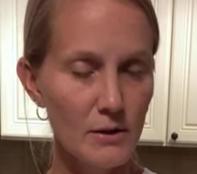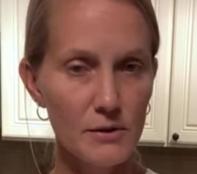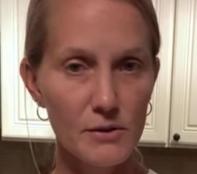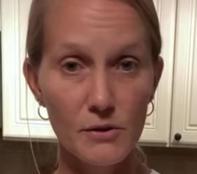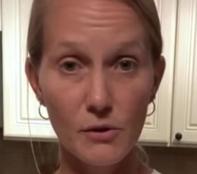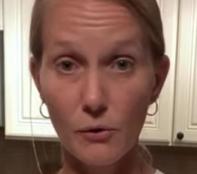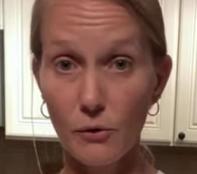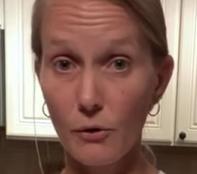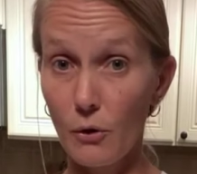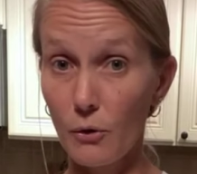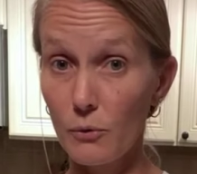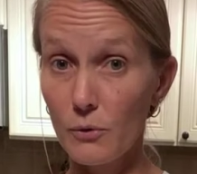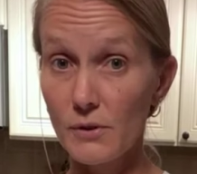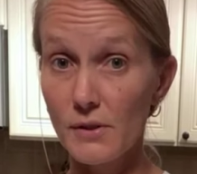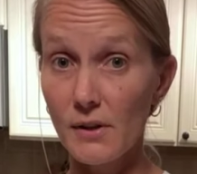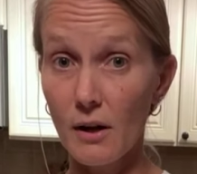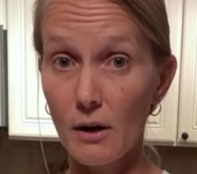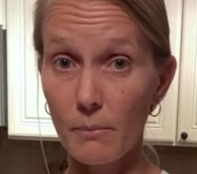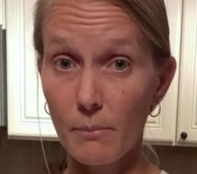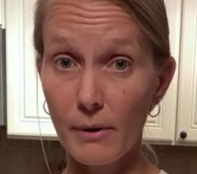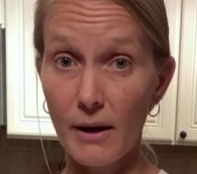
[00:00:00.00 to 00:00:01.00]
So those
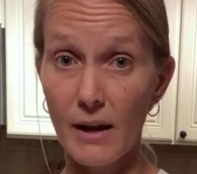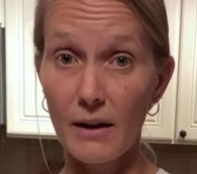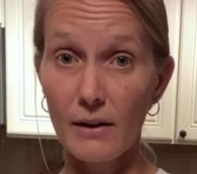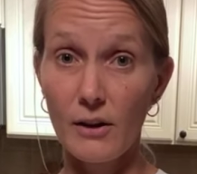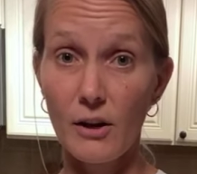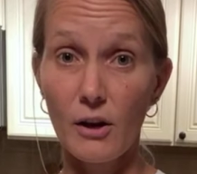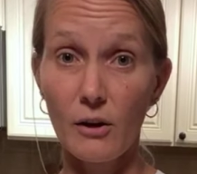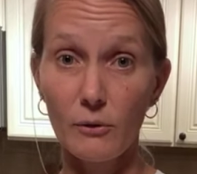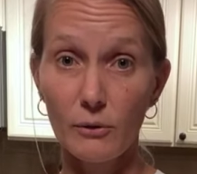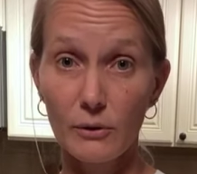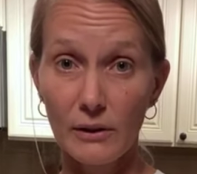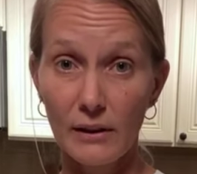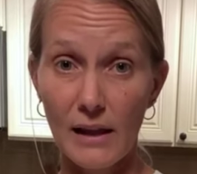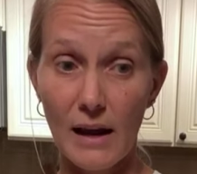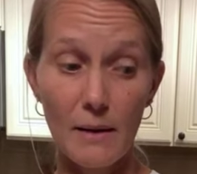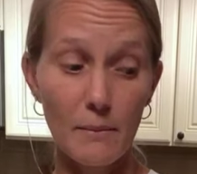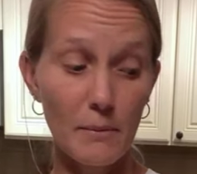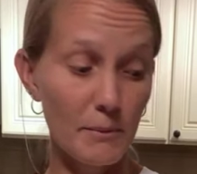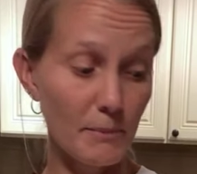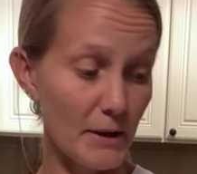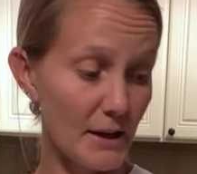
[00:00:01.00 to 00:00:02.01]
are brand new,
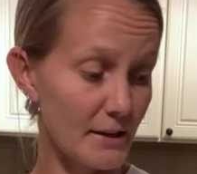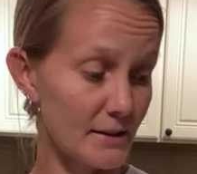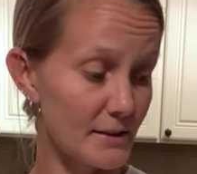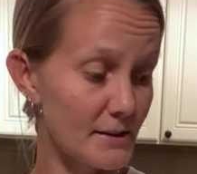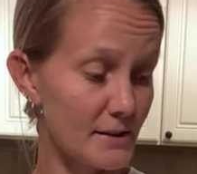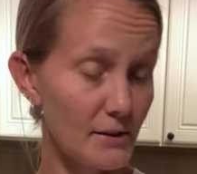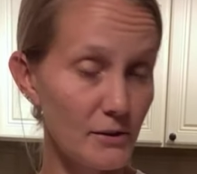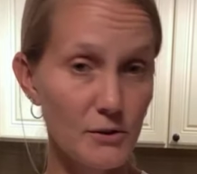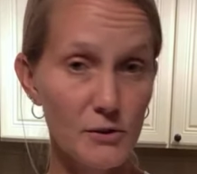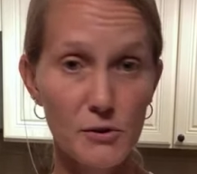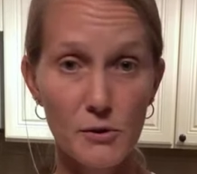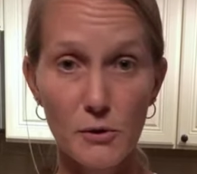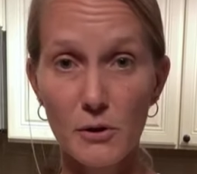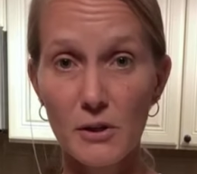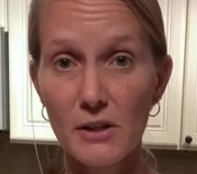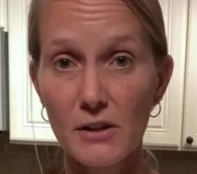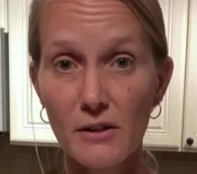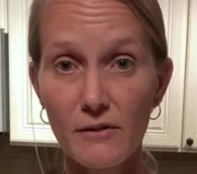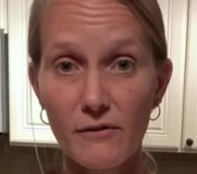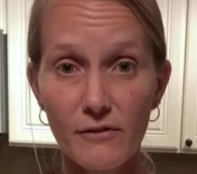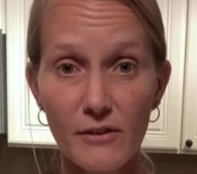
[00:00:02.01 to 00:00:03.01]
lima beans,
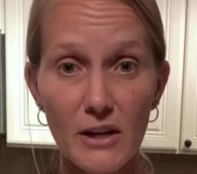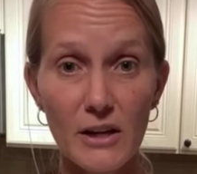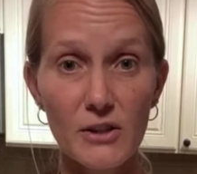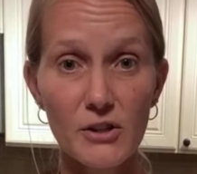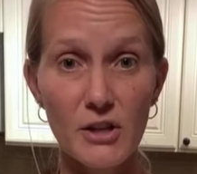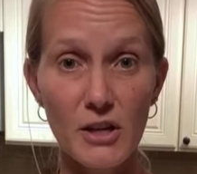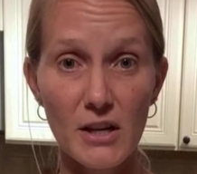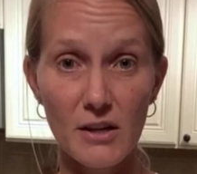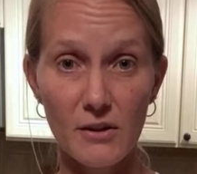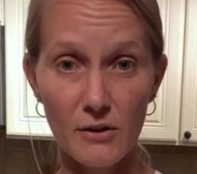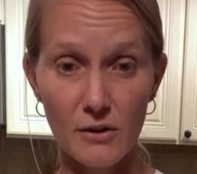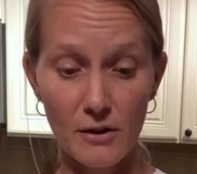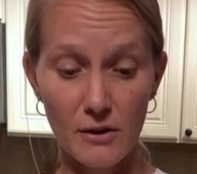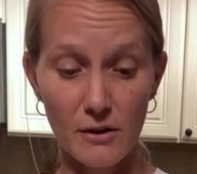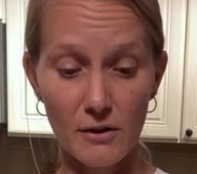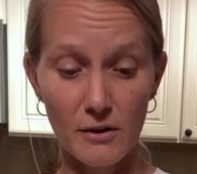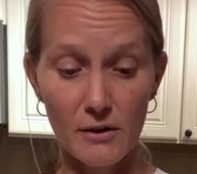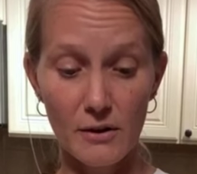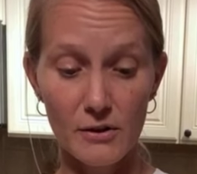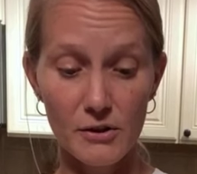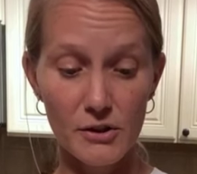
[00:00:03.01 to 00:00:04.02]
stored in the fridge,
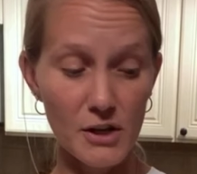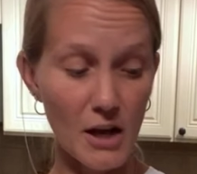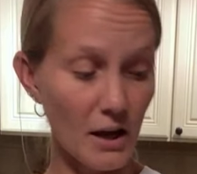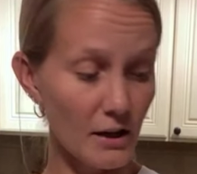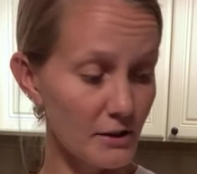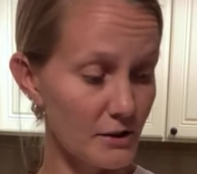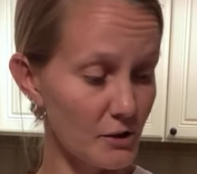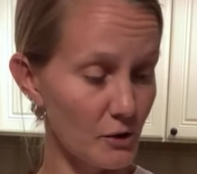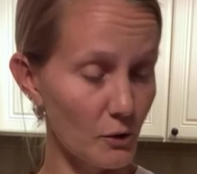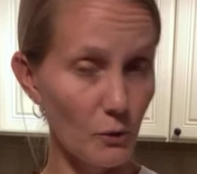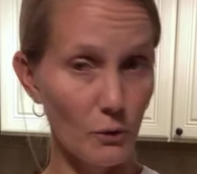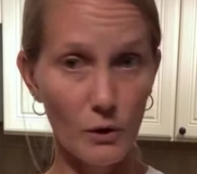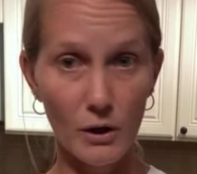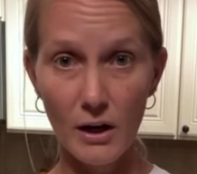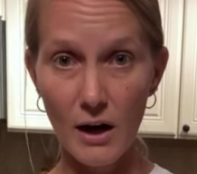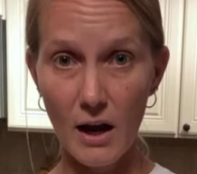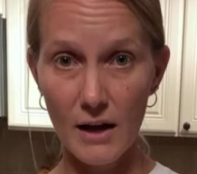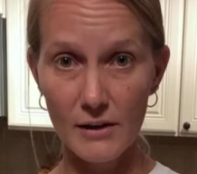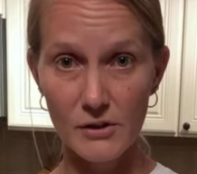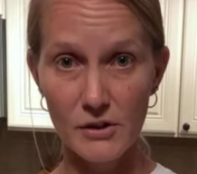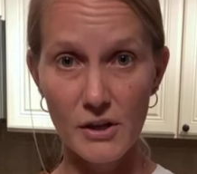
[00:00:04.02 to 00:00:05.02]
either shucked or
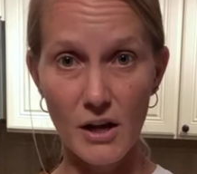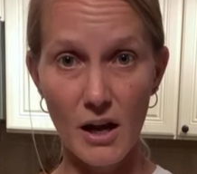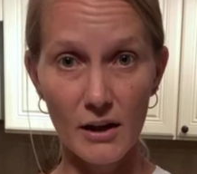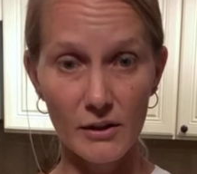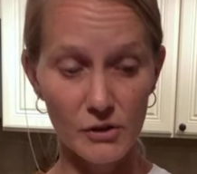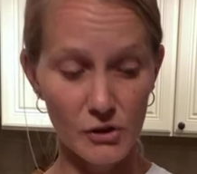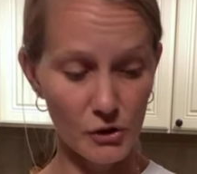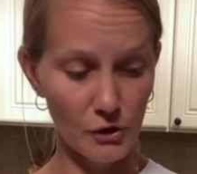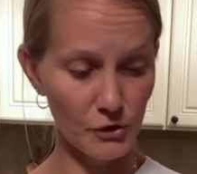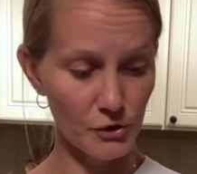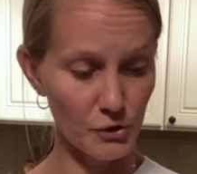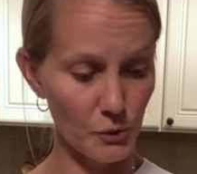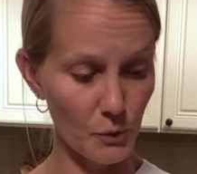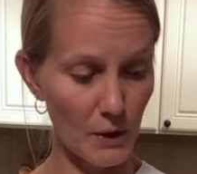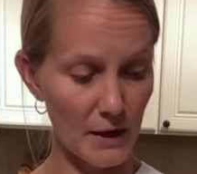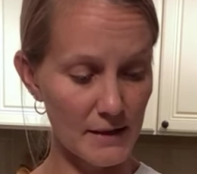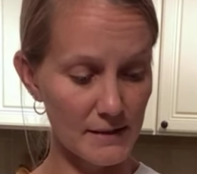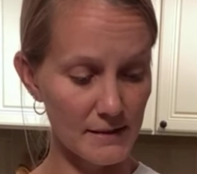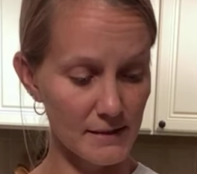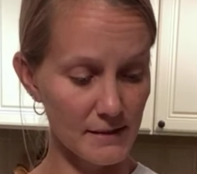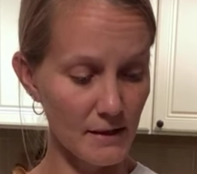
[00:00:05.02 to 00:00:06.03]
unshucked, your
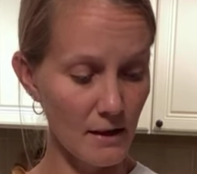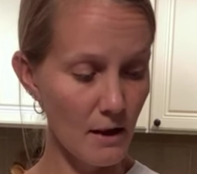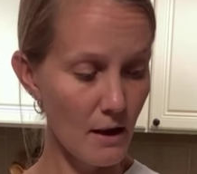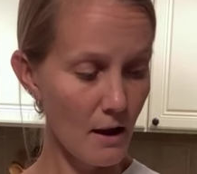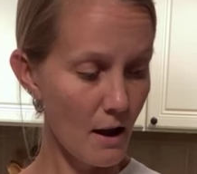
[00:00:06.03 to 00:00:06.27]
choice.